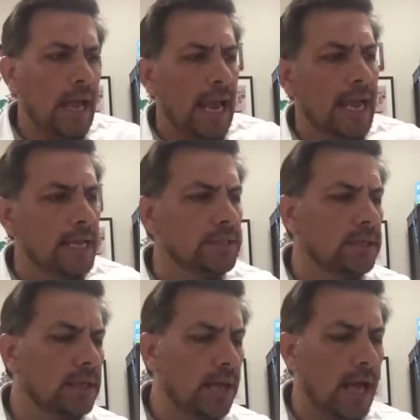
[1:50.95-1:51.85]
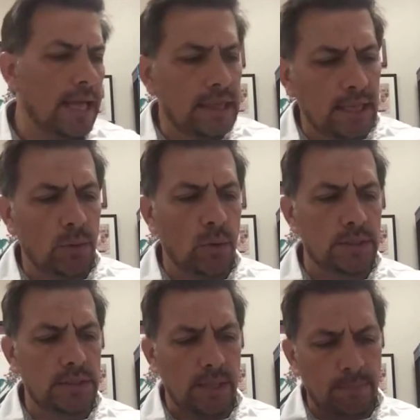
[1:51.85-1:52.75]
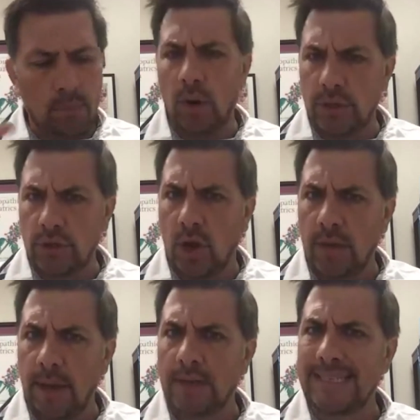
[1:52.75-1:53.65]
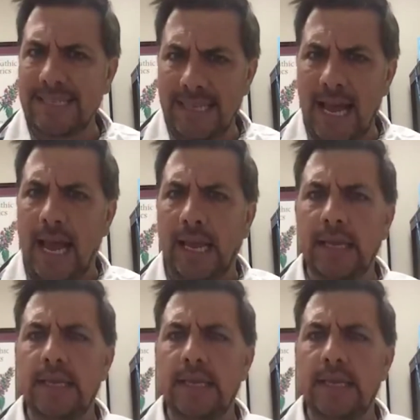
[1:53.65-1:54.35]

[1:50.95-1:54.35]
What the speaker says: And I think what's important to talk about today